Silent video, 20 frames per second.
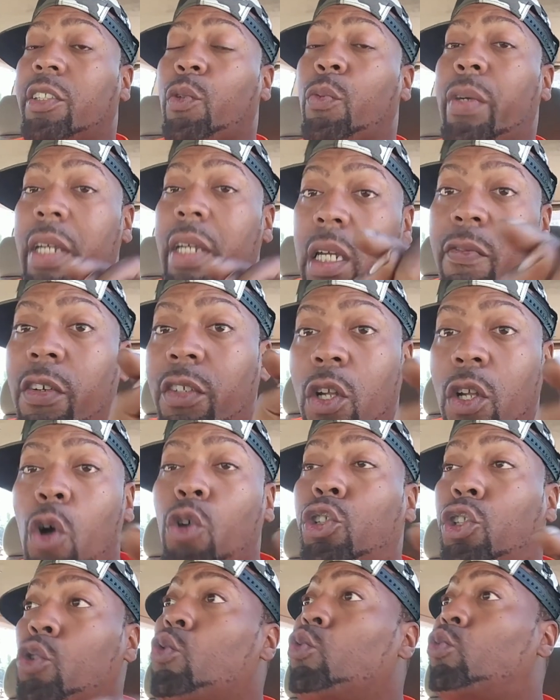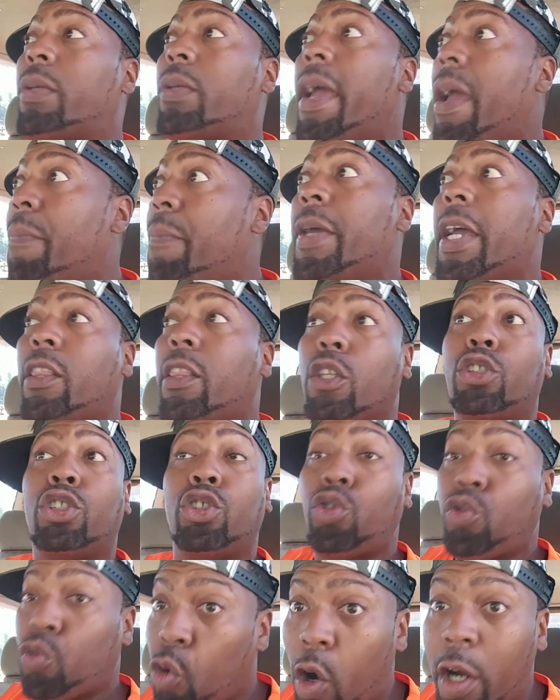So even though you damn near
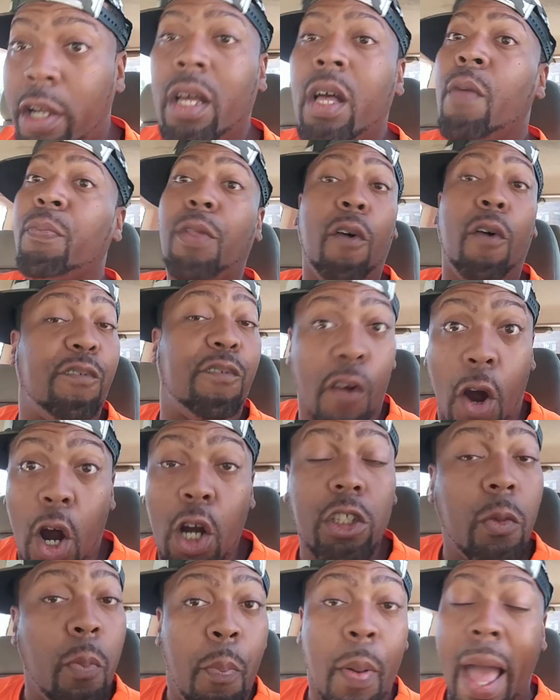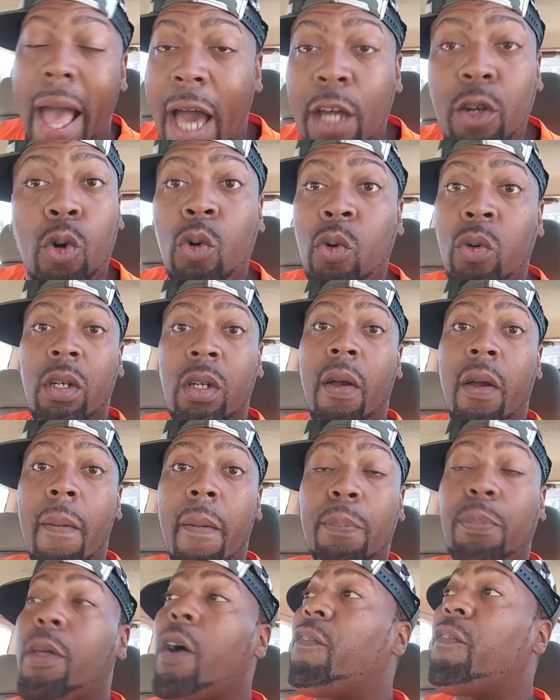destroyed the first battle,
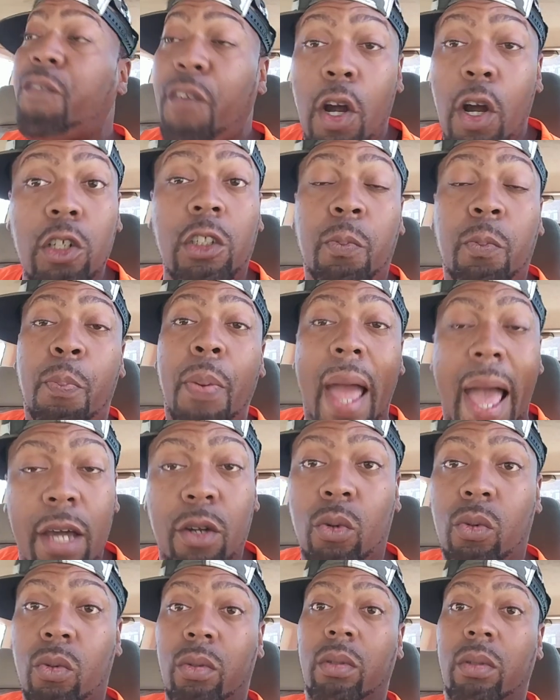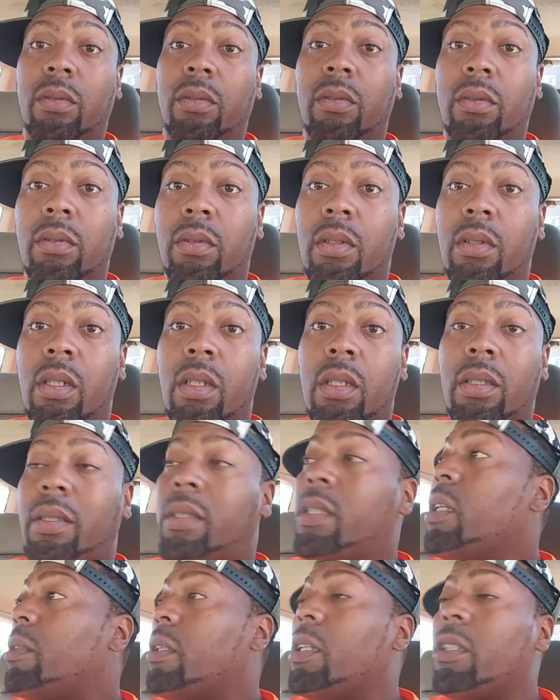the first battle,
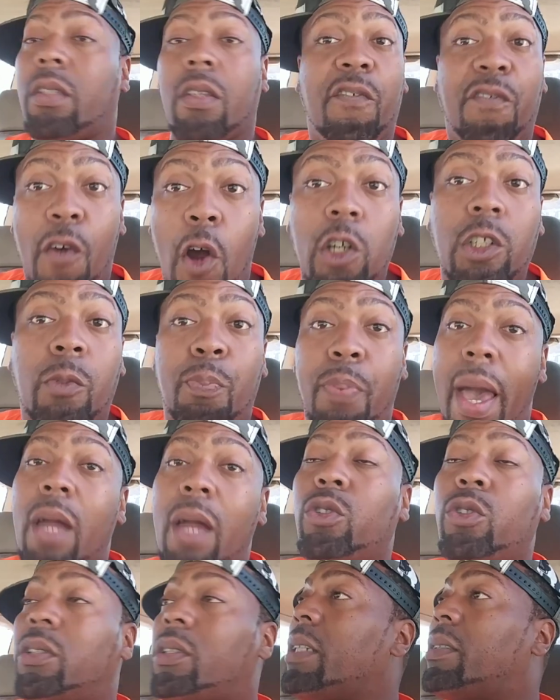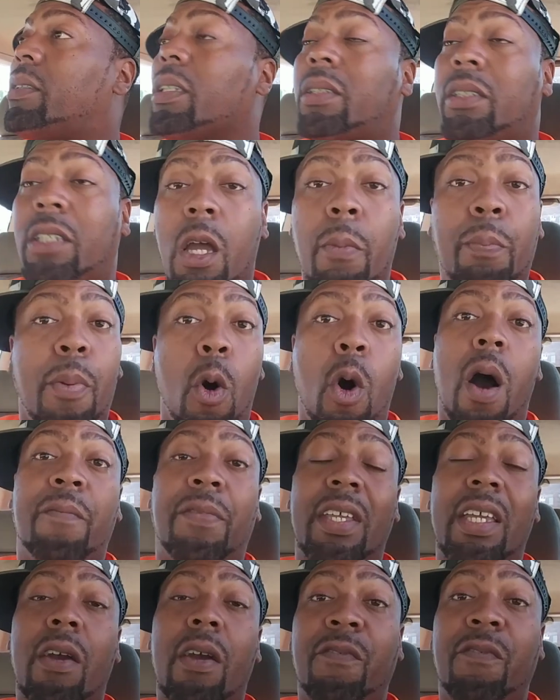the, the first battle sets the tempo
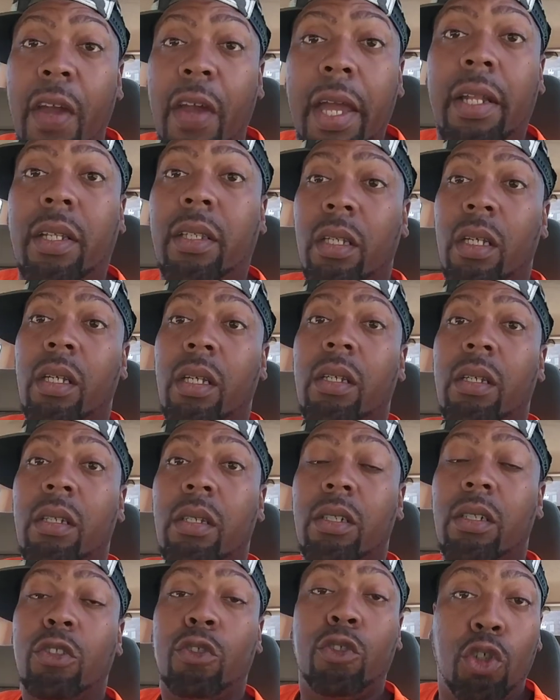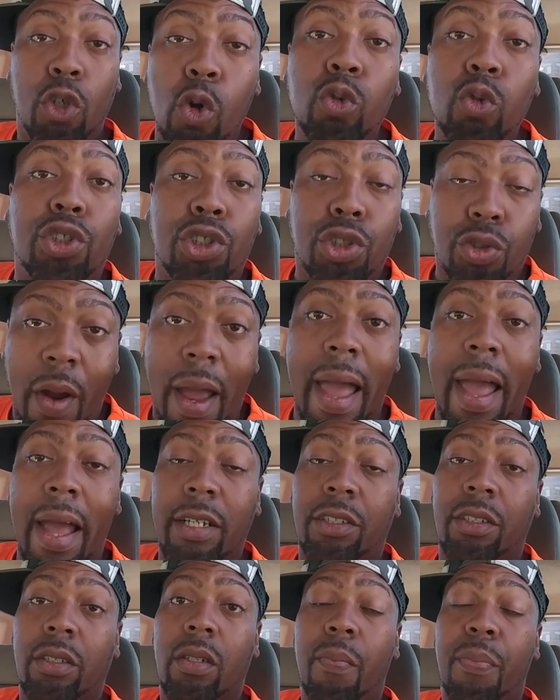of the event. You
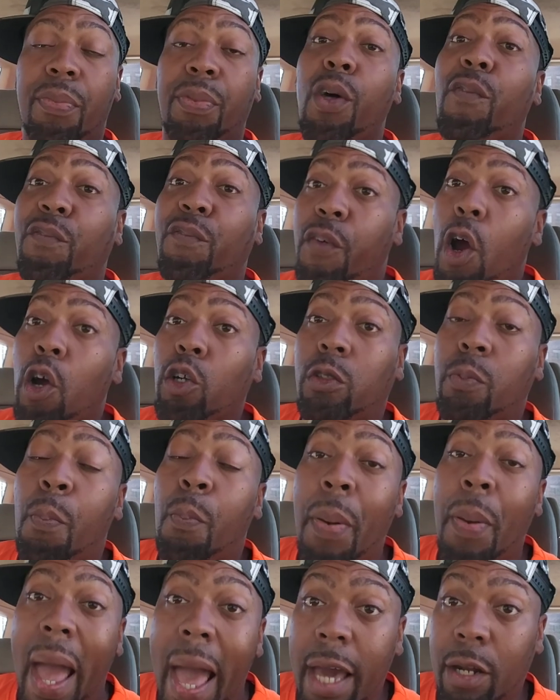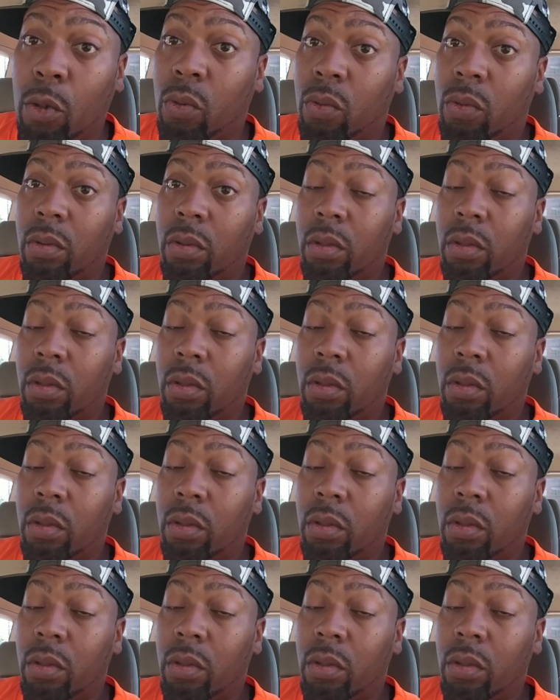trashed the first battle.